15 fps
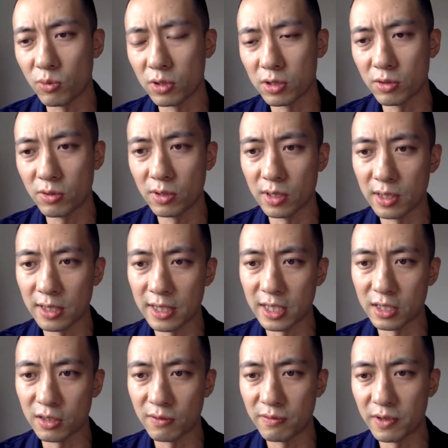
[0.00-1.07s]
We're still in the
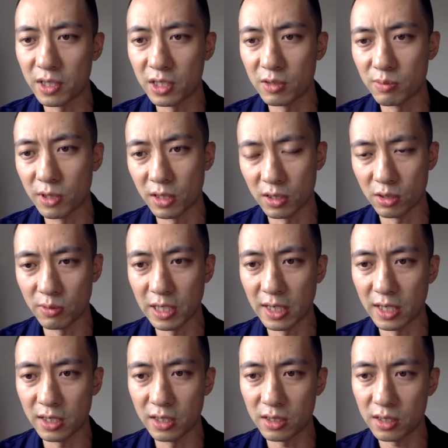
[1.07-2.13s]
testing phase, but to be
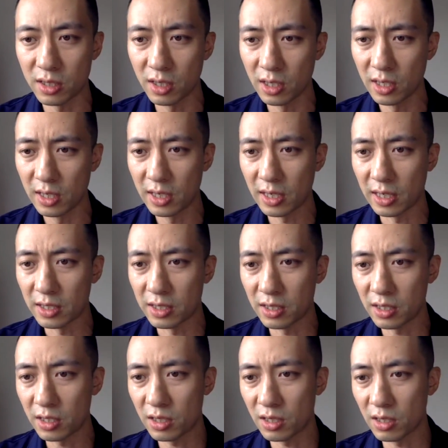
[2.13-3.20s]
honest, I
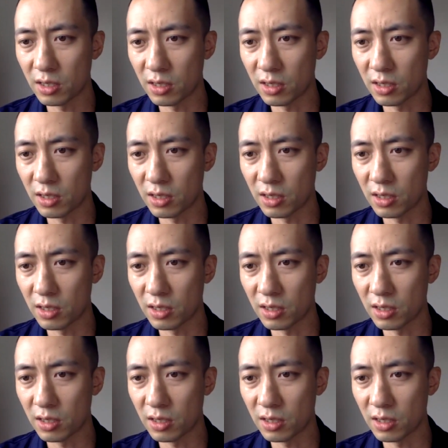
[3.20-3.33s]
think